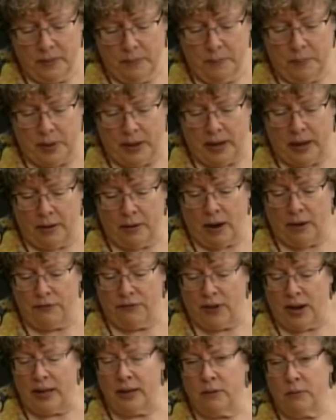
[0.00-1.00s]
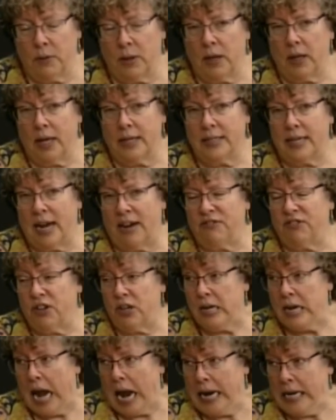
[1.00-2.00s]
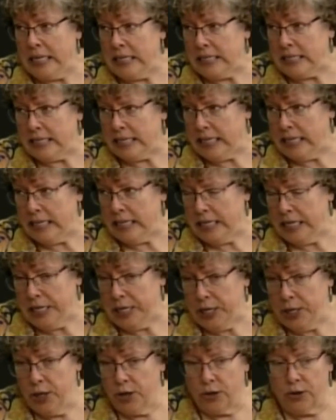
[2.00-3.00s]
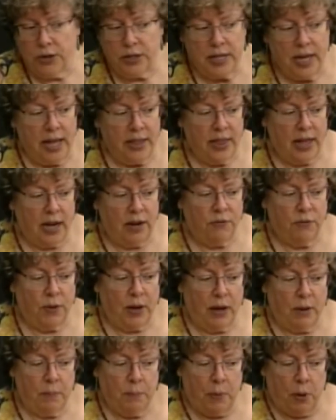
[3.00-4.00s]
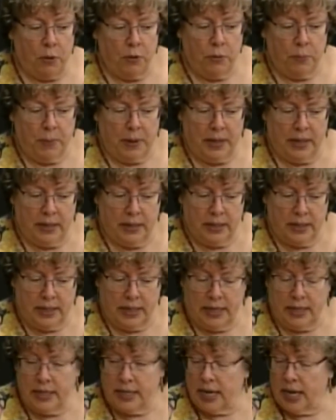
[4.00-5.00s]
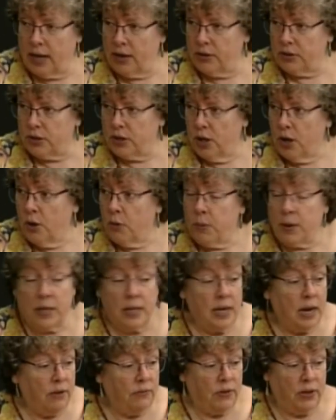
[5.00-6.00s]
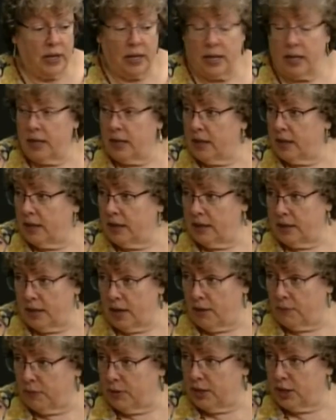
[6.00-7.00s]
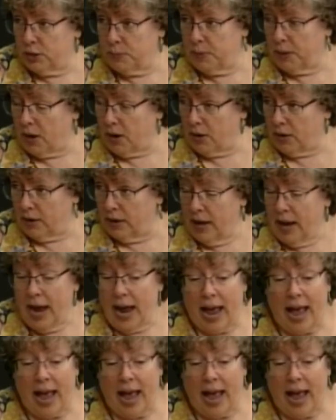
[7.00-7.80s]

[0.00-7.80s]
But I finally realized after 19 years that if we had both been into details, we'd never get anything done. We'd just be arguing.